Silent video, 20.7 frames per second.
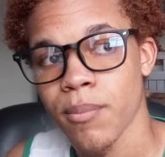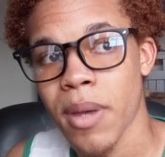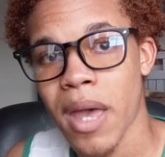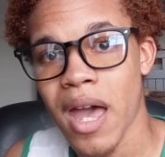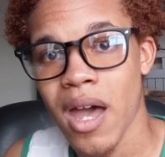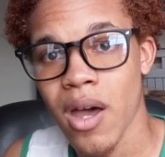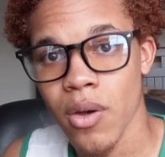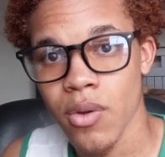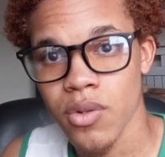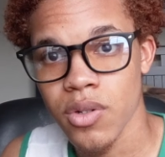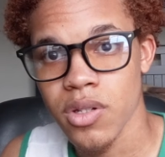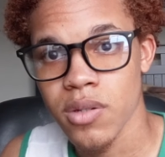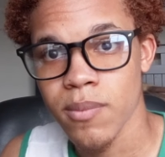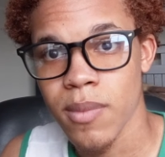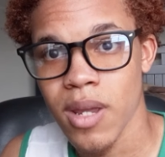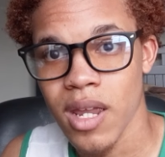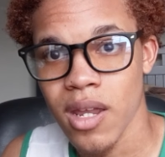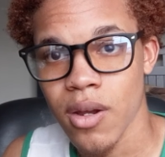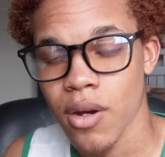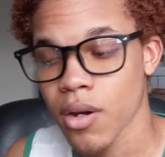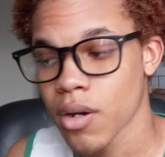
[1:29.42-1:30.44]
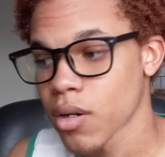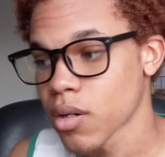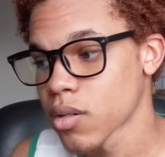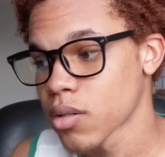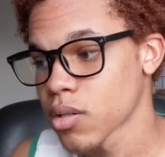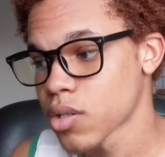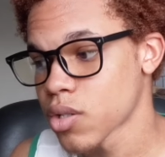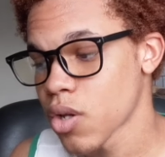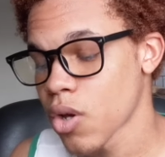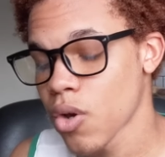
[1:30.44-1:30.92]
bounds maker.
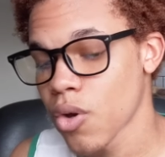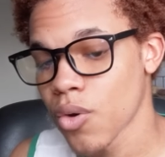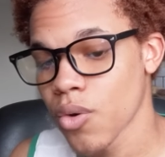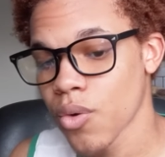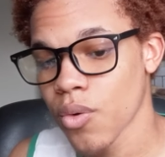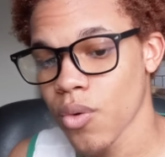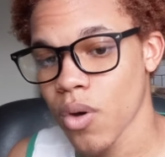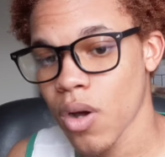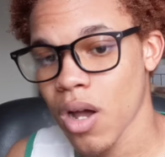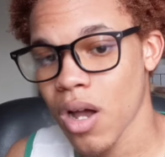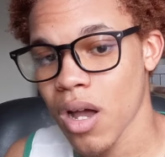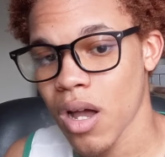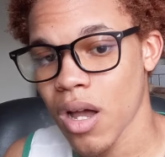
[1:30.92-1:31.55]
So